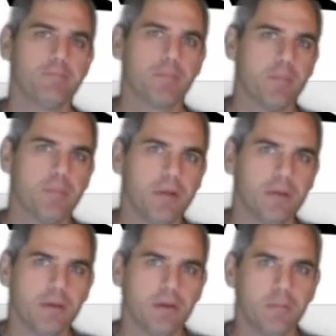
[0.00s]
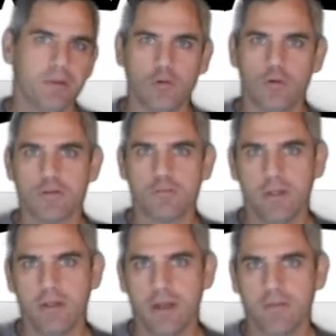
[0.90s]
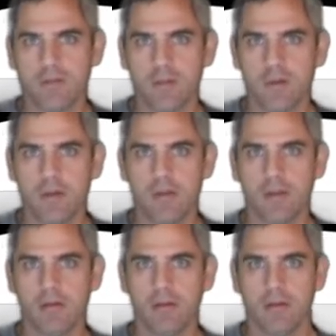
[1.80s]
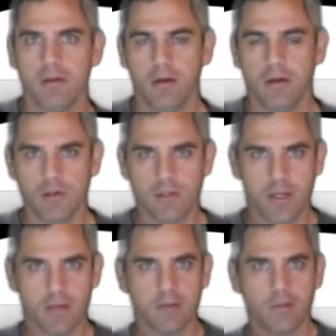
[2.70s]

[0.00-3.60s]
But of course, we need to have somebody that understands a little bit